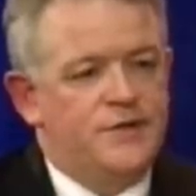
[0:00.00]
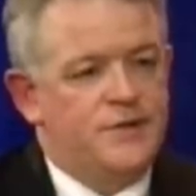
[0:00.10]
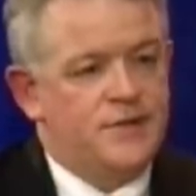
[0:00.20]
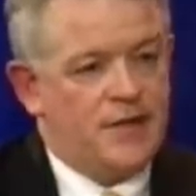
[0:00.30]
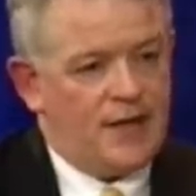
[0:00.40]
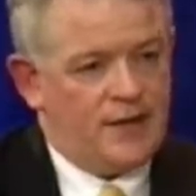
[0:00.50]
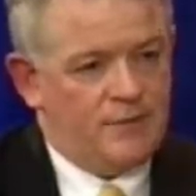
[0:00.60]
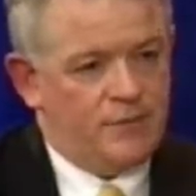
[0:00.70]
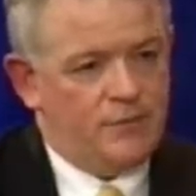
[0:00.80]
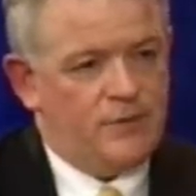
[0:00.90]

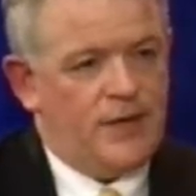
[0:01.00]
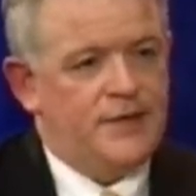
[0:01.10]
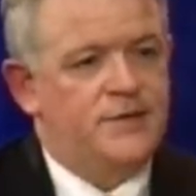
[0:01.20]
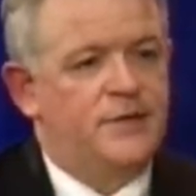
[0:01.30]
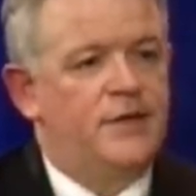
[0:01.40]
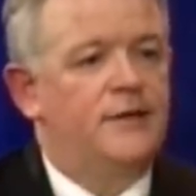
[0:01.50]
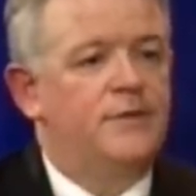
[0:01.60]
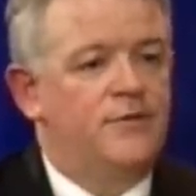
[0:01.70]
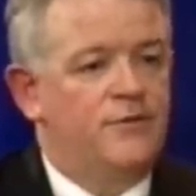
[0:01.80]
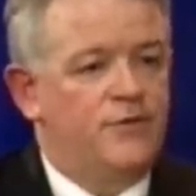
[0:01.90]
sustainable and to keep
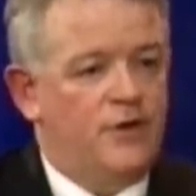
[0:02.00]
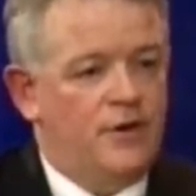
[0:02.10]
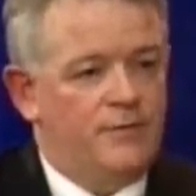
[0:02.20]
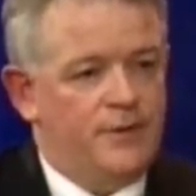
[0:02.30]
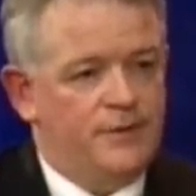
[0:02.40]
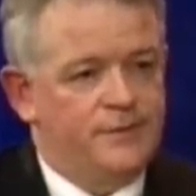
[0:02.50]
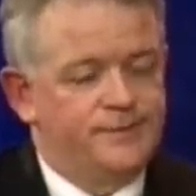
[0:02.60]
the environment.